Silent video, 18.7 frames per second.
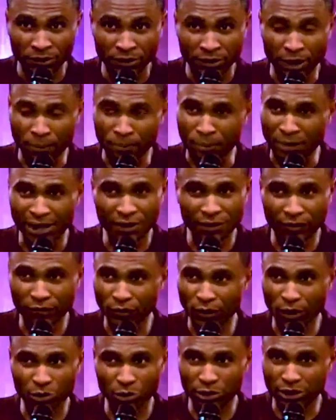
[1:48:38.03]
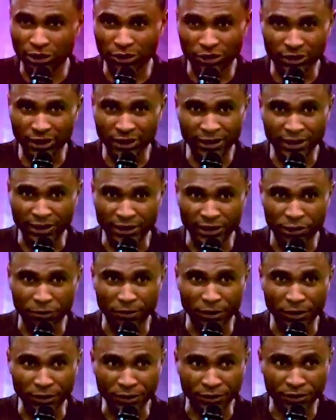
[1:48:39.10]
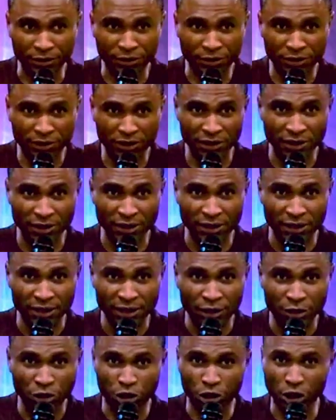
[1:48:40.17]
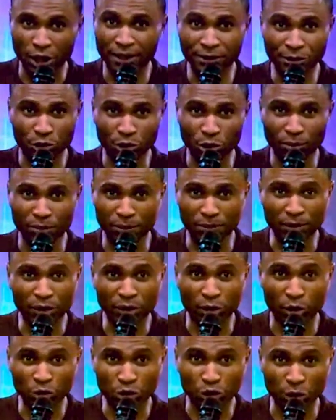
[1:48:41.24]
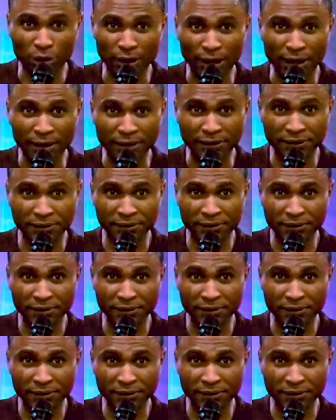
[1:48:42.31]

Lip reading: The power of God will descend in this place. Chains will be broken tonight.